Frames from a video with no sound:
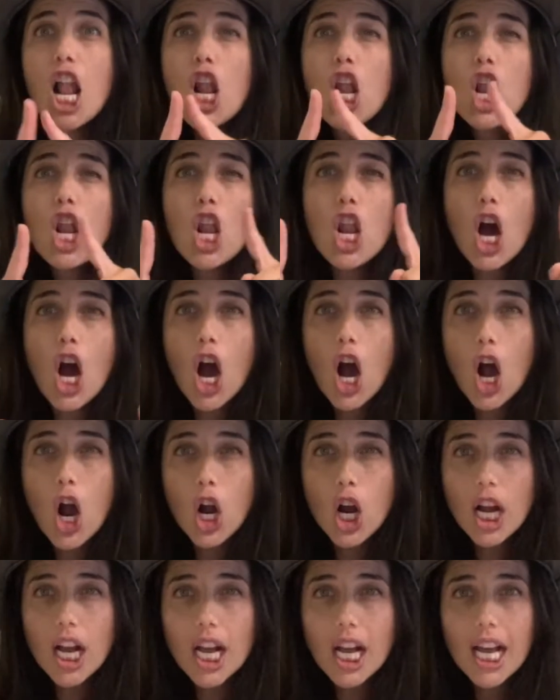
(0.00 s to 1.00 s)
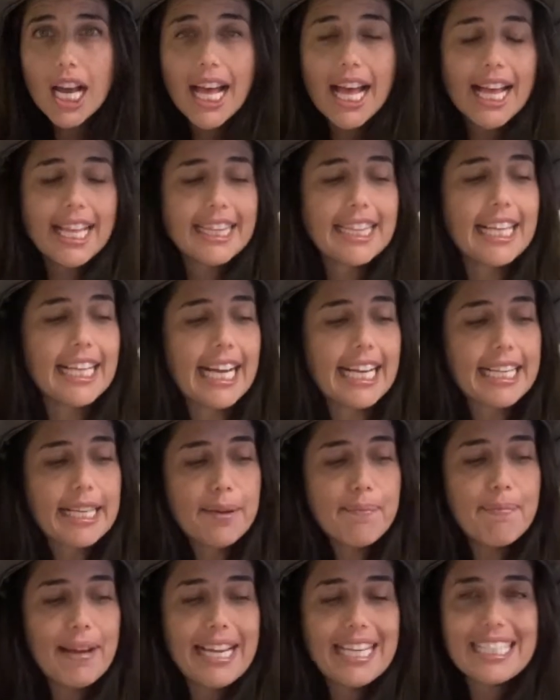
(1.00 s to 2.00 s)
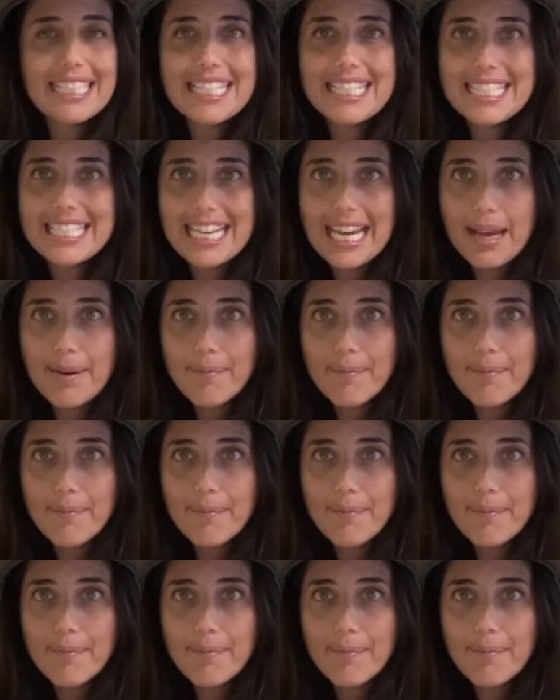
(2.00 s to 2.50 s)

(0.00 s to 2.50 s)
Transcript: long that I can make a stem.